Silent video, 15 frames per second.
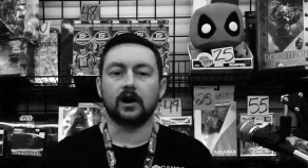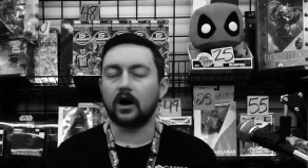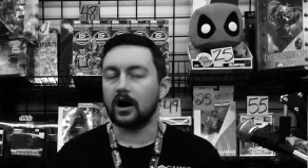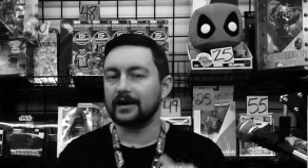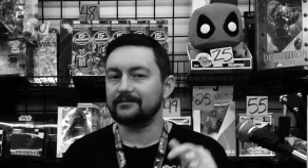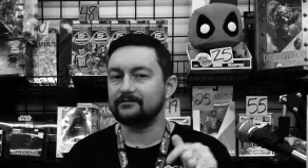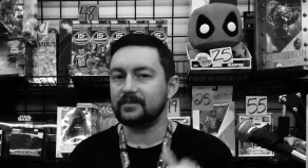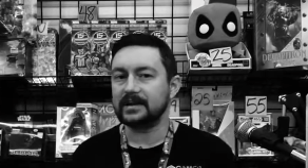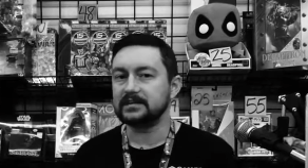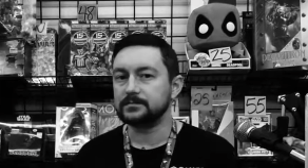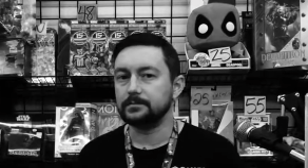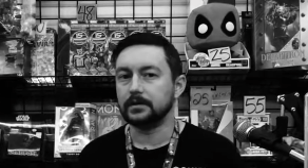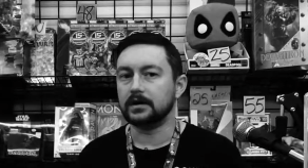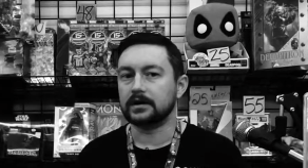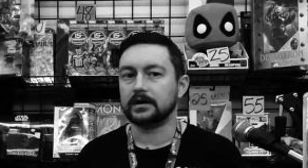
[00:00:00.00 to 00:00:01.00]
on
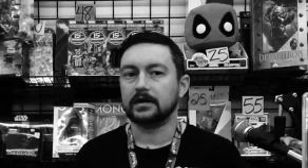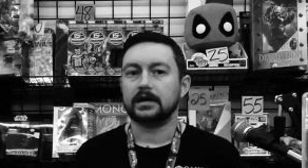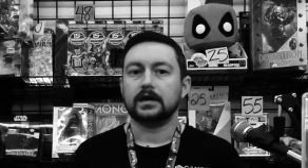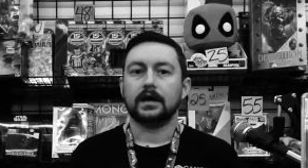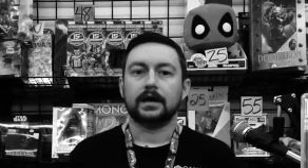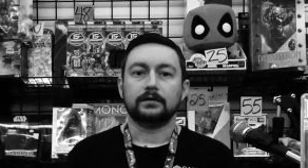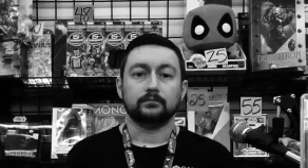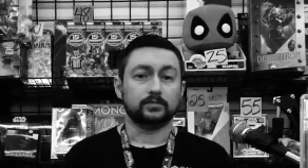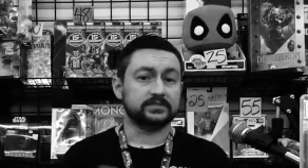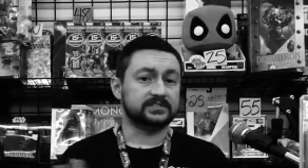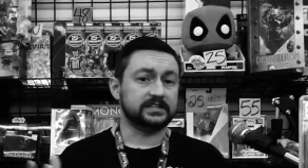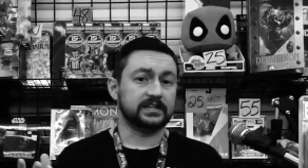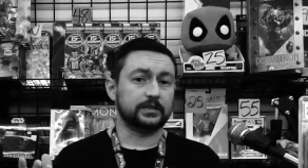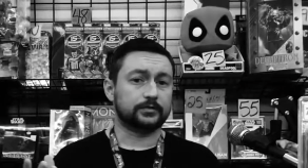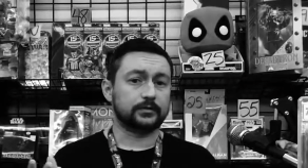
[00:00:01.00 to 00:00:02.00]
Facebook. We'll
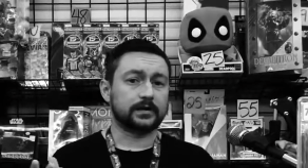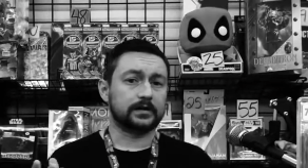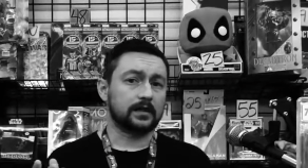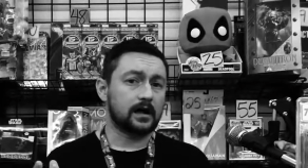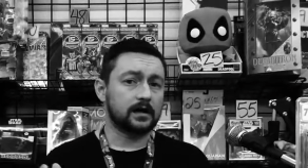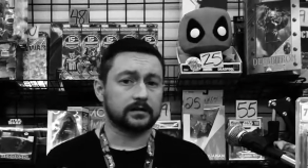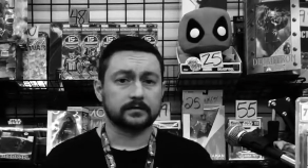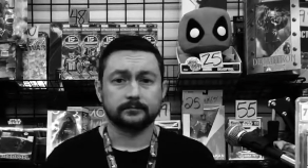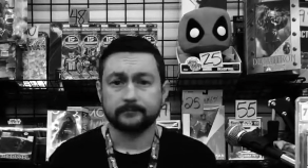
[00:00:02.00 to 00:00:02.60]
see you at 3 o'clock.